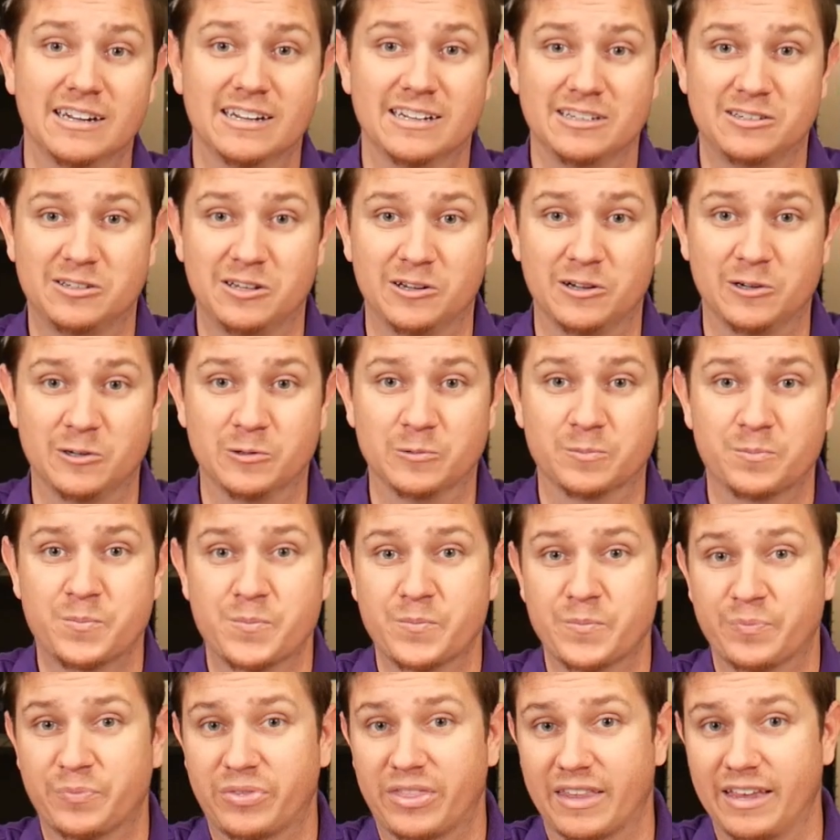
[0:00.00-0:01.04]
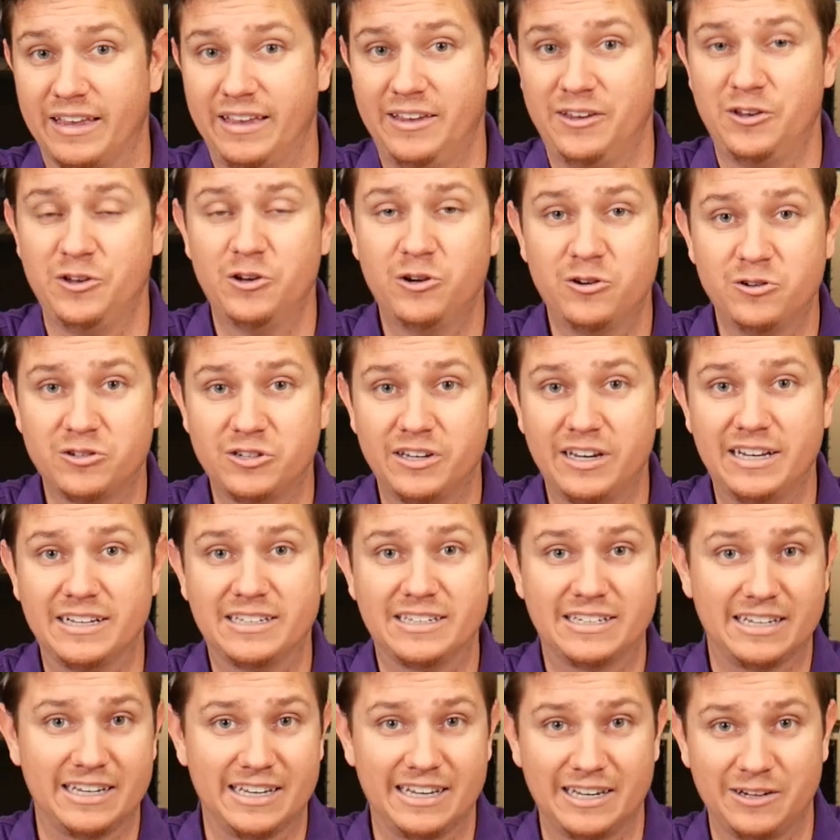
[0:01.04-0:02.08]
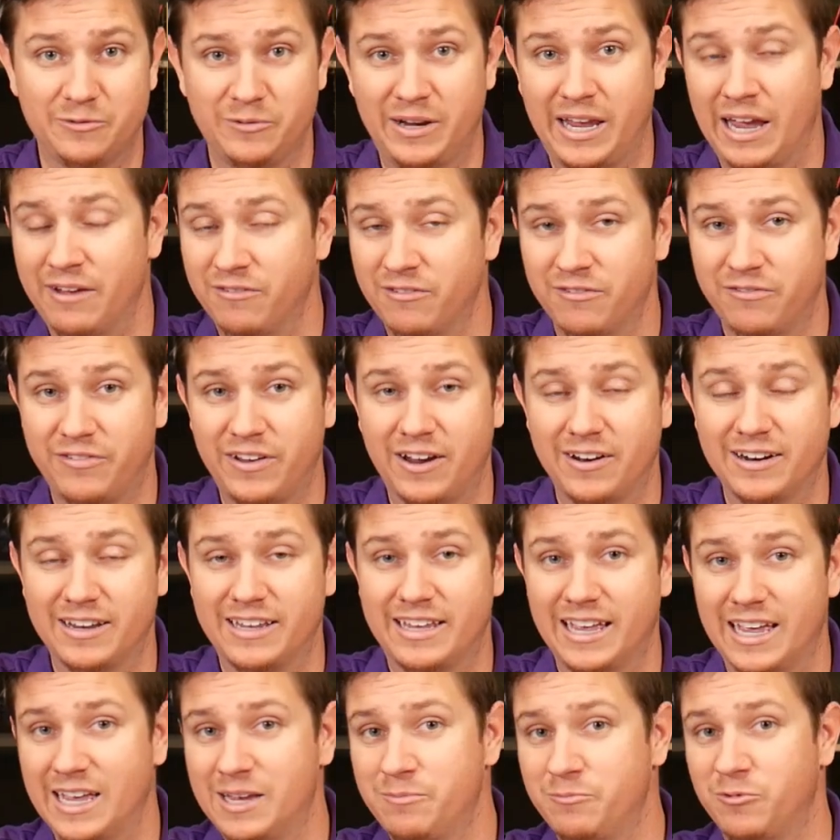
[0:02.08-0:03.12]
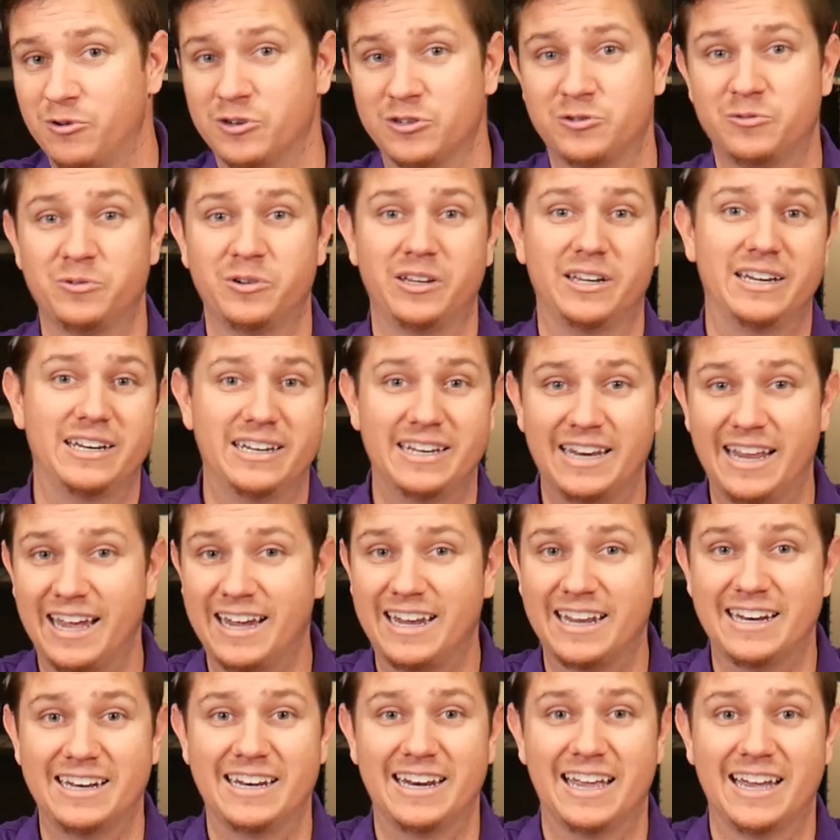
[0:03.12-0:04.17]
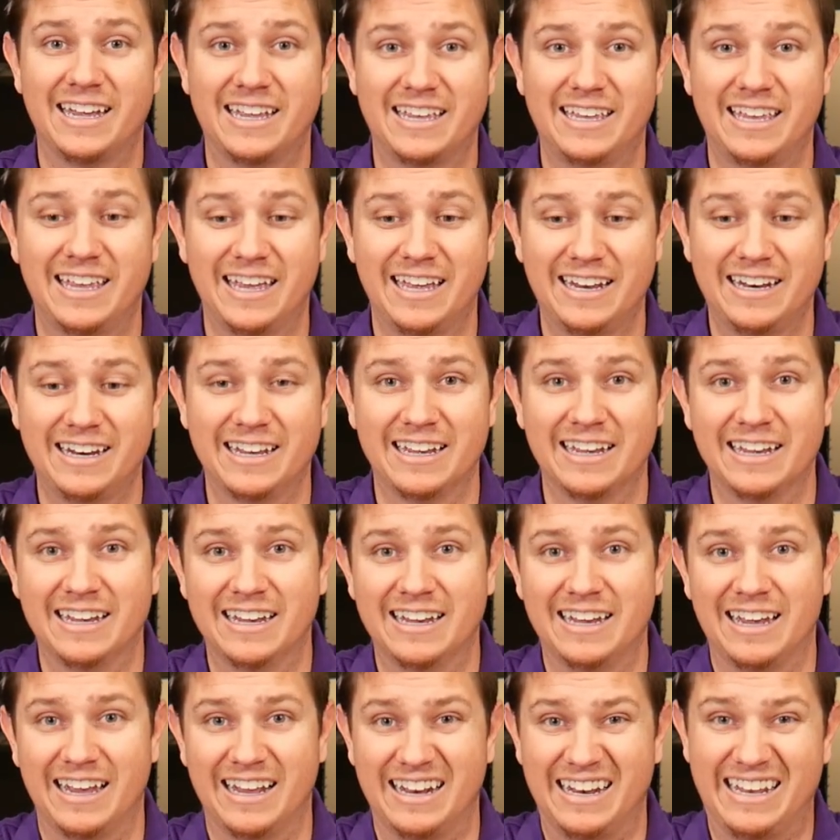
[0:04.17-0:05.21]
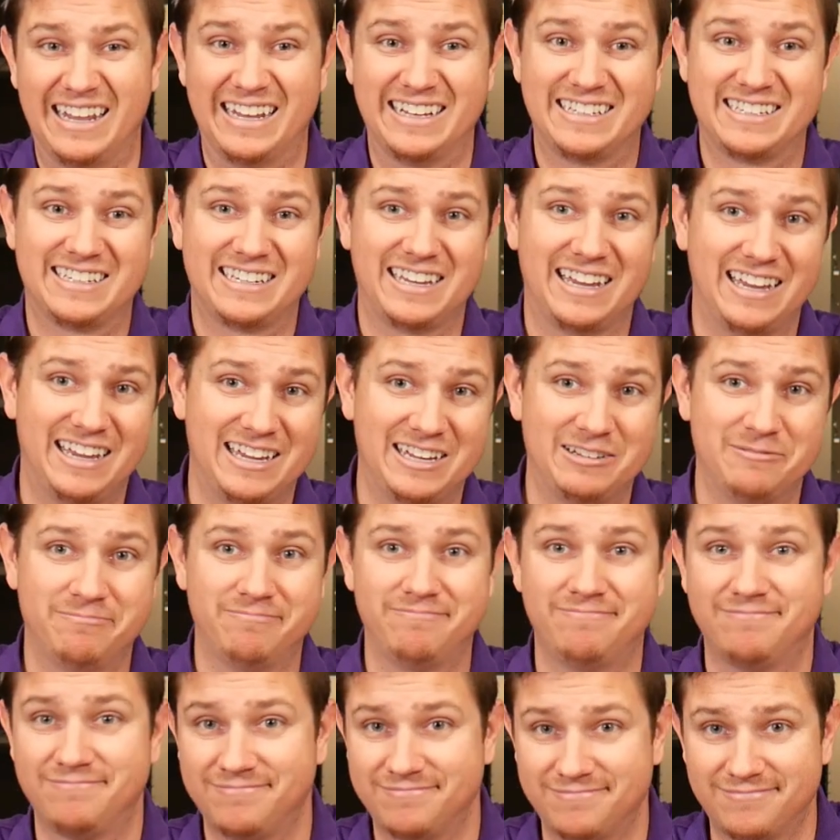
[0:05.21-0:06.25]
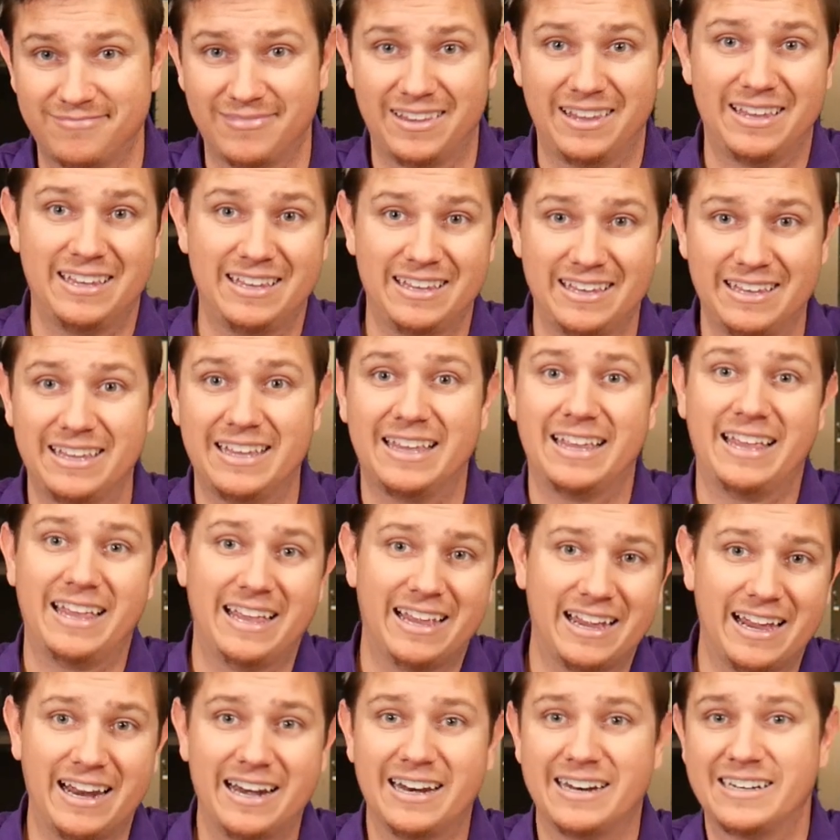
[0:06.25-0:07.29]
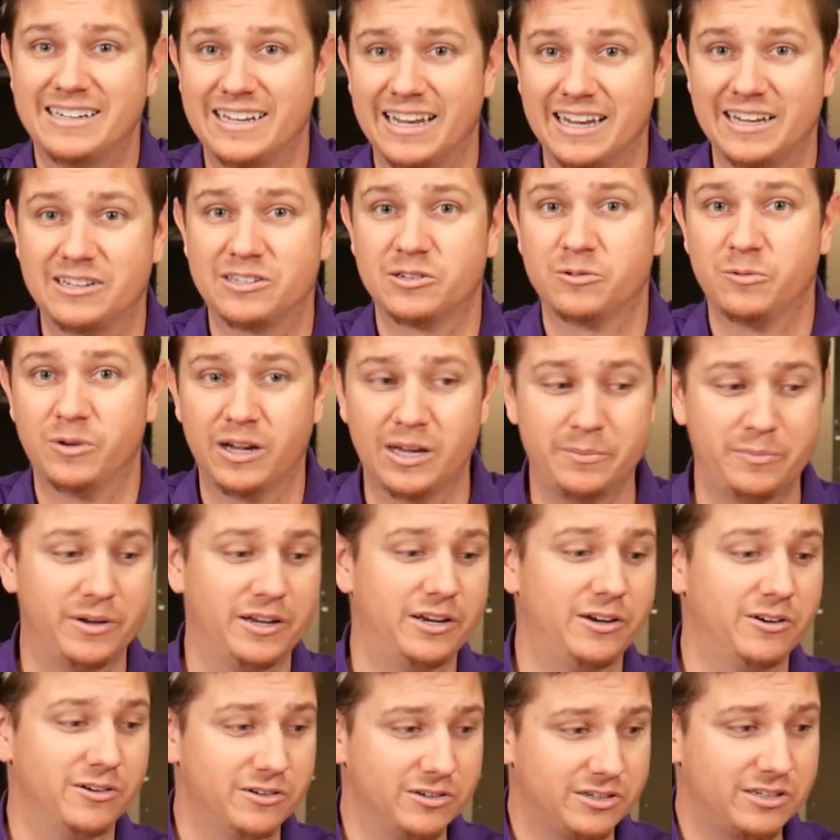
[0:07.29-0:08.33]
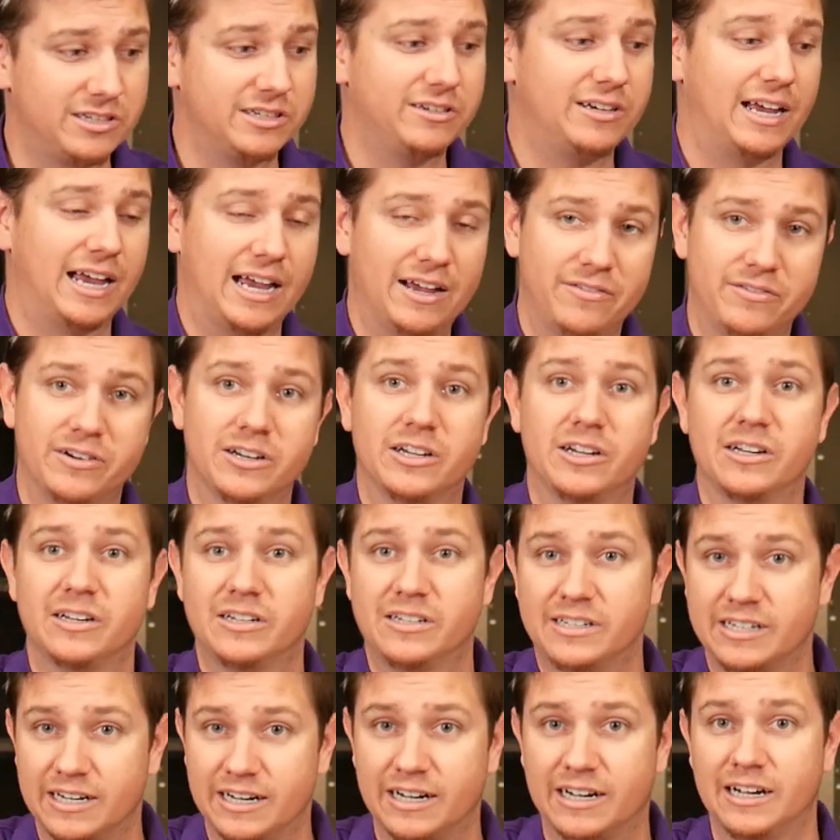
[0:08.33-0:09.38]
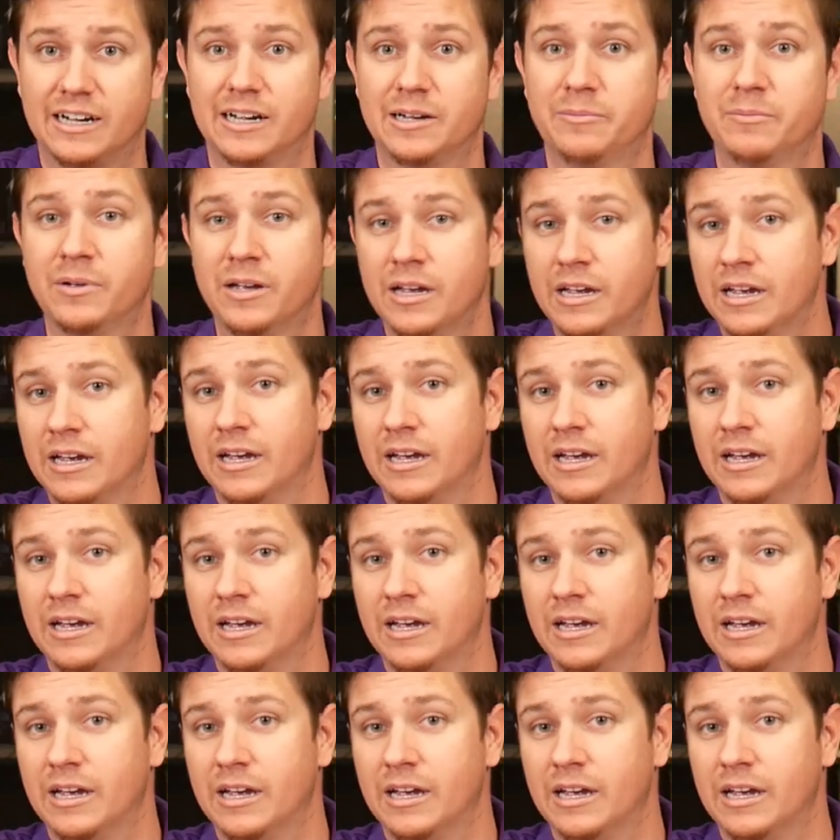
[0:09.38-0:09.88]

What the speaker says: So usually we haven't found a game where it's really neck and neck yet, and that's it kind of takes away, but you're still having a good time.